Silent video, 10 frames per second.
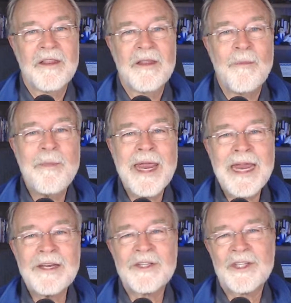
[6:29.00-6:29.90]
the
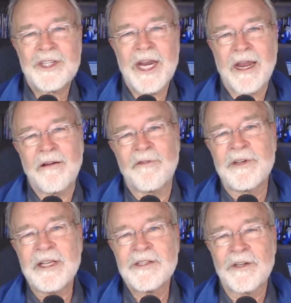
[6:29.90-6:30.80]
main shtick of
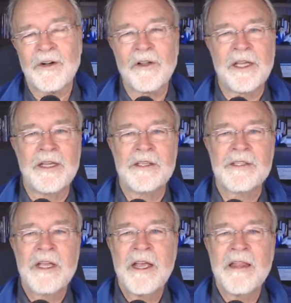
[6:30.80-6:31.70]
digital
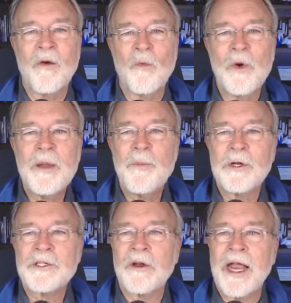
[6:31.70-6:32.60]
is that we
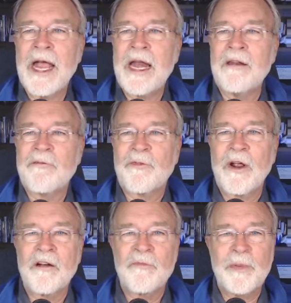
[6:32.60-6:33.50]
put your ad in
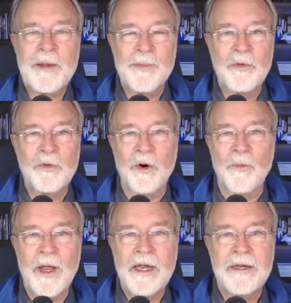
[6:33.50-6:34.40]
front of people who are
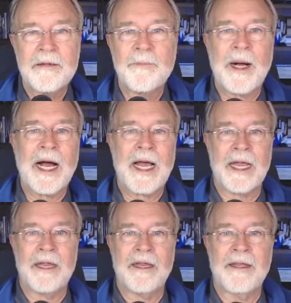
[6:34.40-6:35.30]
ready to buy.
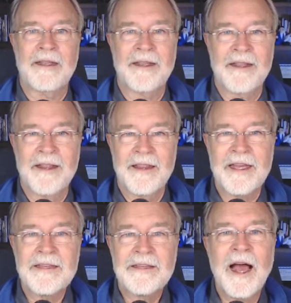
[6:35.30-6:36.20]

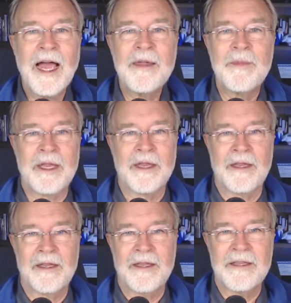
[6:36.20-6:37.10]
The timing
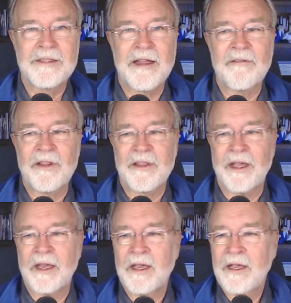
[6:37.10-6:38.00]
is
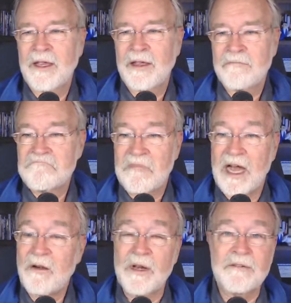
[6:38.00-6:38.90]
everything.
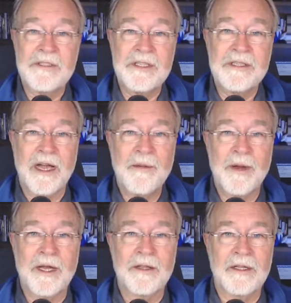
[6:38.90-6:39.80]
I don't even see
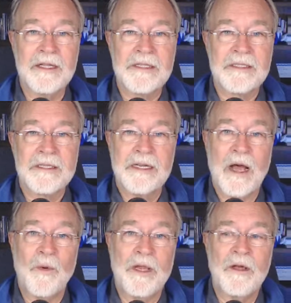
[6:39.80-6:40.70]
timing on the list.
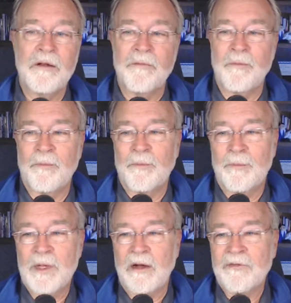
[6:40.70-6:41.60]
Now, we could have
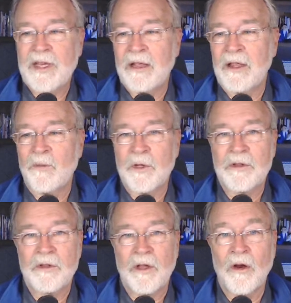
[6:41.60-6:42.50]
dovetailed it with
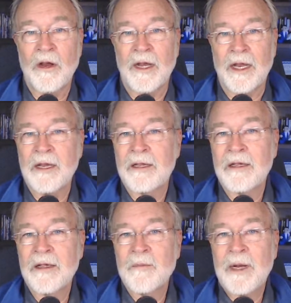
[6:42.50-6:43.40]
targeting,
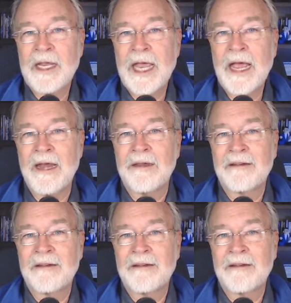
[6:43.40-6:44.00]
but again,